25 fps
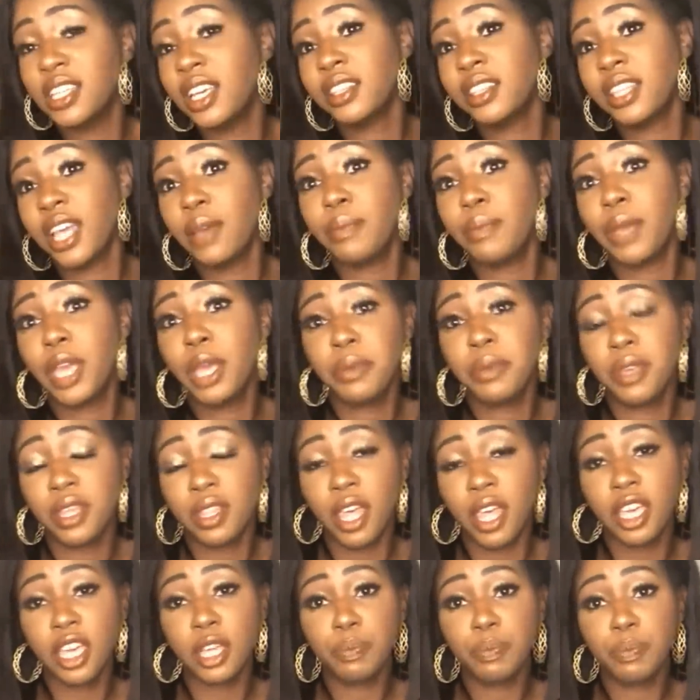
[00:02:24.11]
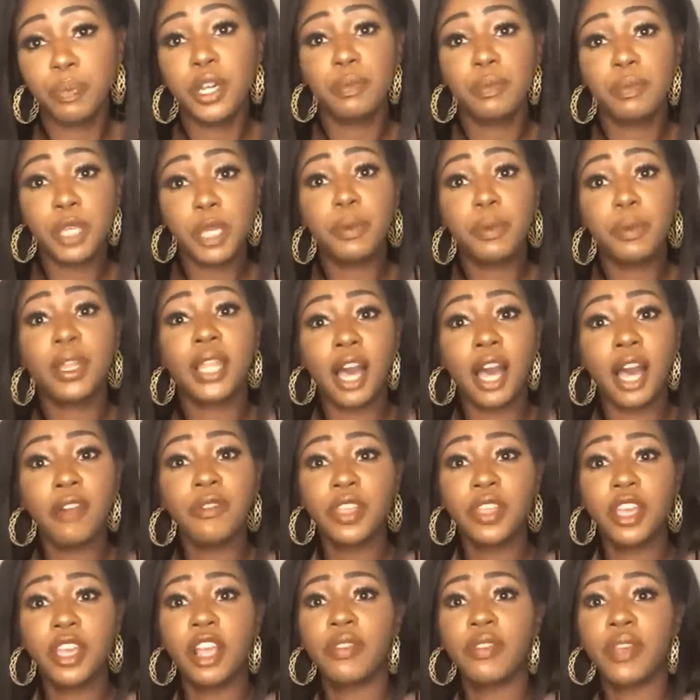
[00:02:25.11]
think that maybe they could put people out
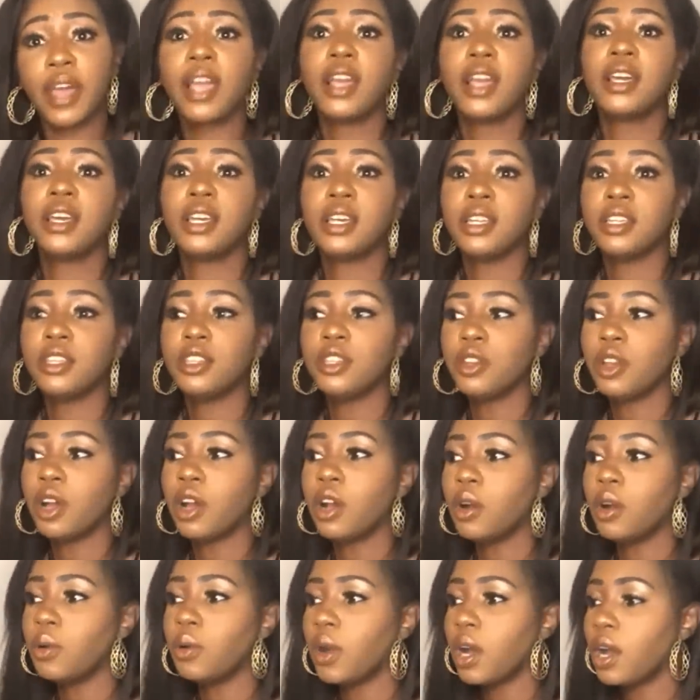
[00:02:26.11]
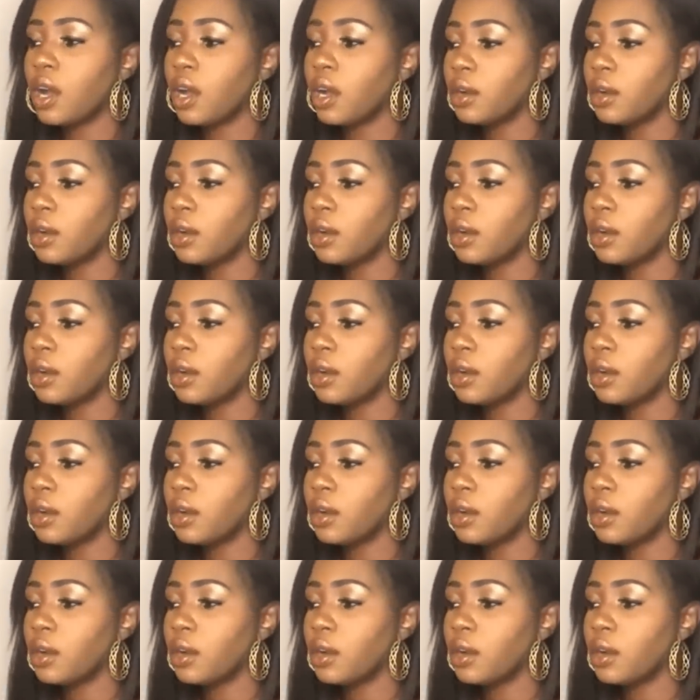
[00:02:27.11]
there that could, you know,